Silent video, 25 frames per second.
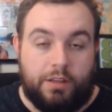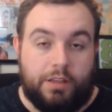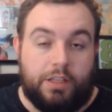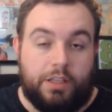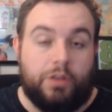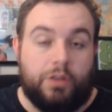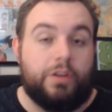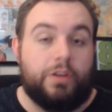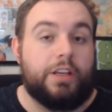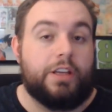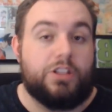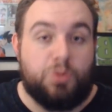
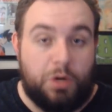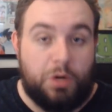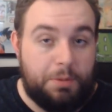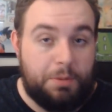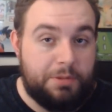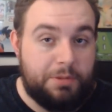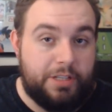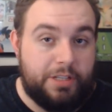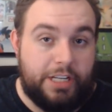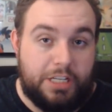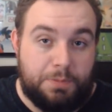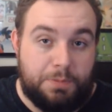you get 20%
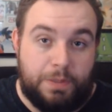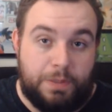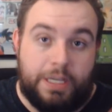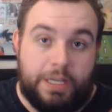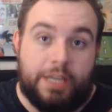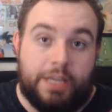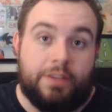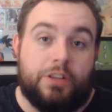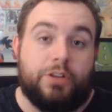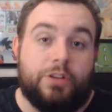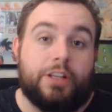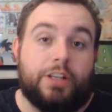HP,
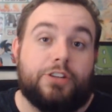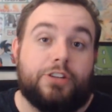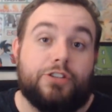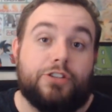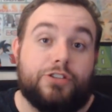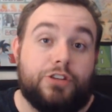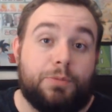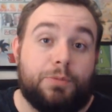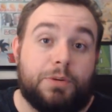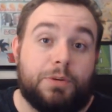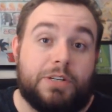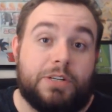and then you get your
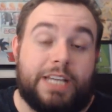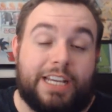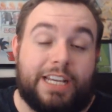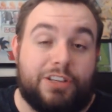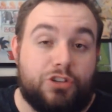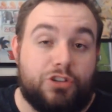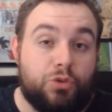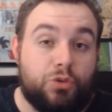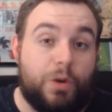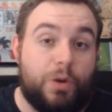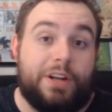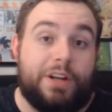super attack
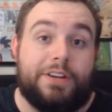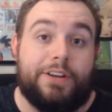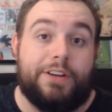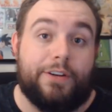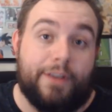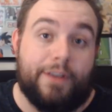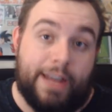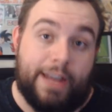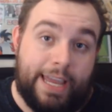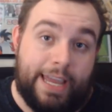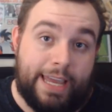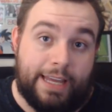straight to
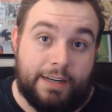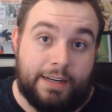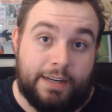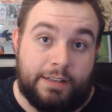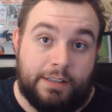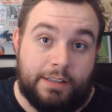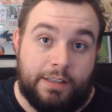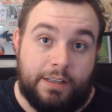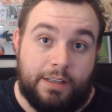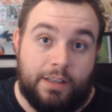your hand.